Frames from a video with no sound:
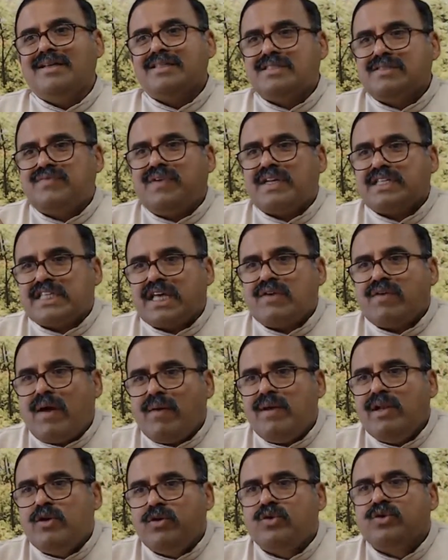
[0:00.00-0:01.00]
For
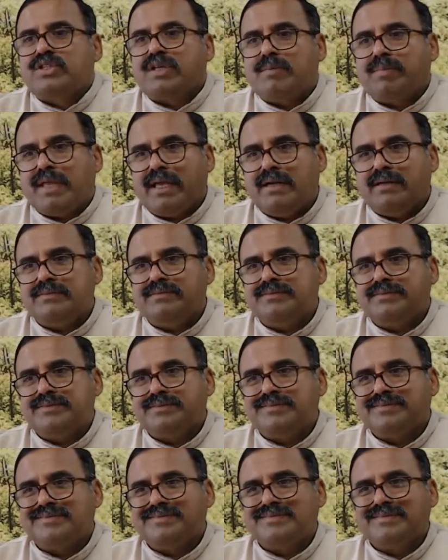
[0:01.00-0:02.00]
survival, you do something.
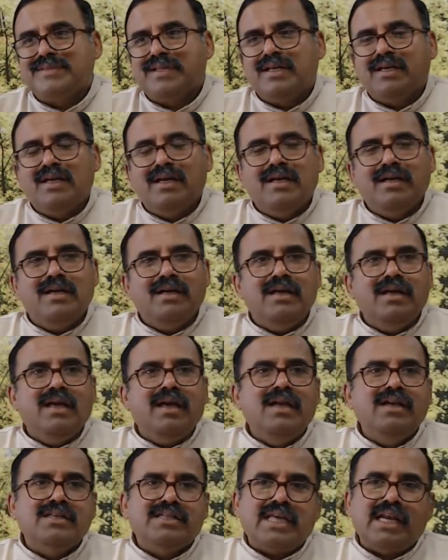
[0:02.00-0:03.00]

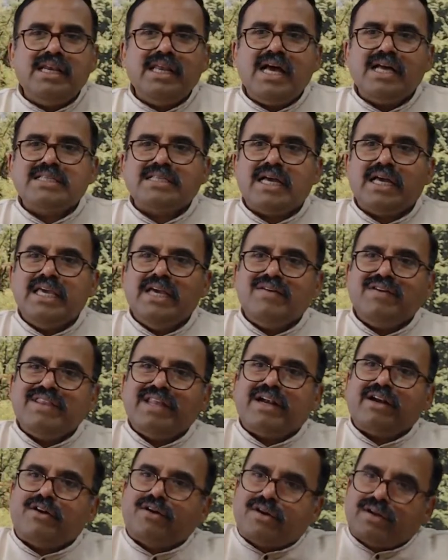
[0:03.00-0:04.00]
In sannyasa, even
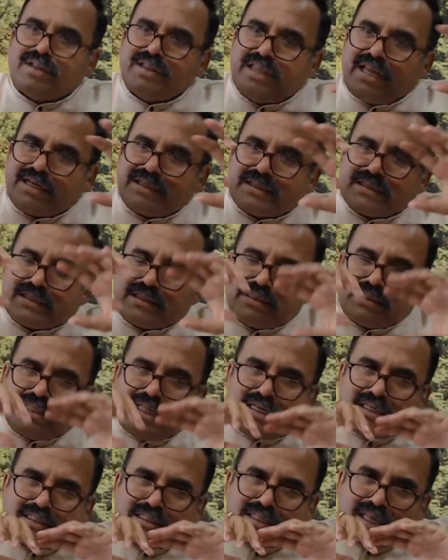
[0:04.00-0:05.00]

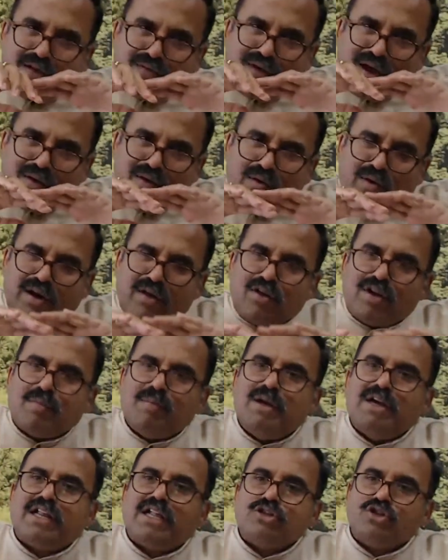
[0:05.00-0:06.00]
that survival, whatever you
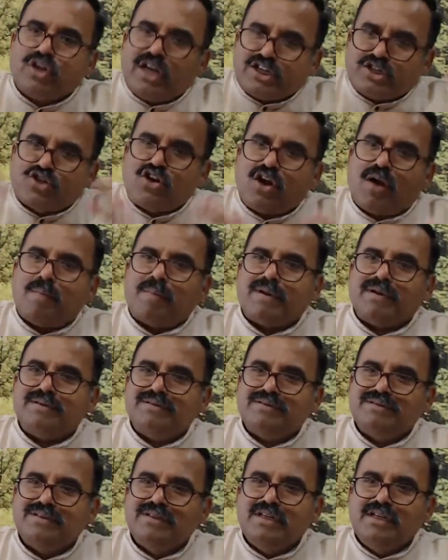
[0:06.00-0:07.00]
built also gets
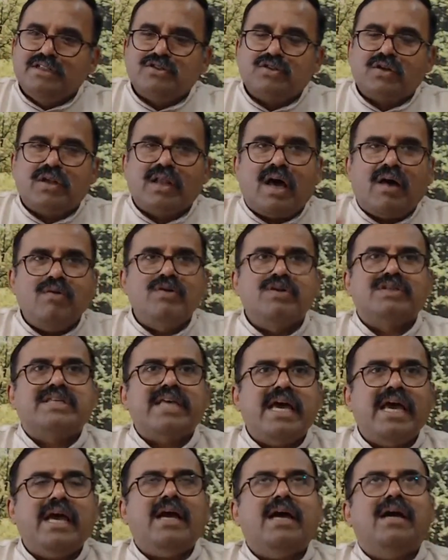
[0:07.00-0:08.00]
dropped. So now you
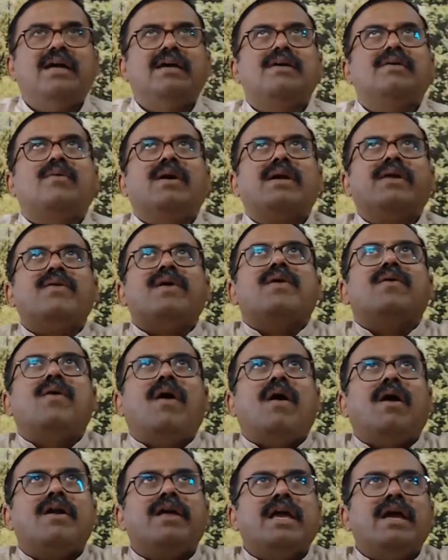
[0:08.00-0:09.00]
say, whatever
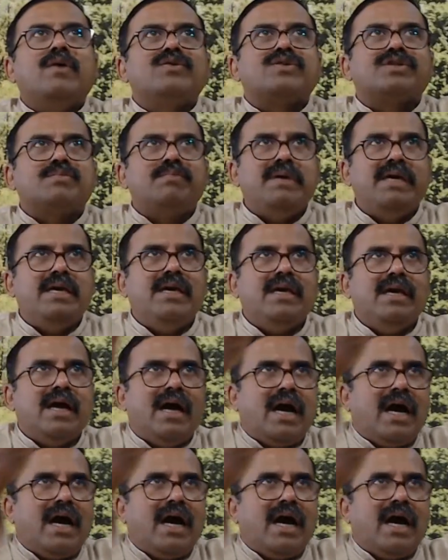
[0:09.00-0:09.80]
God gives me,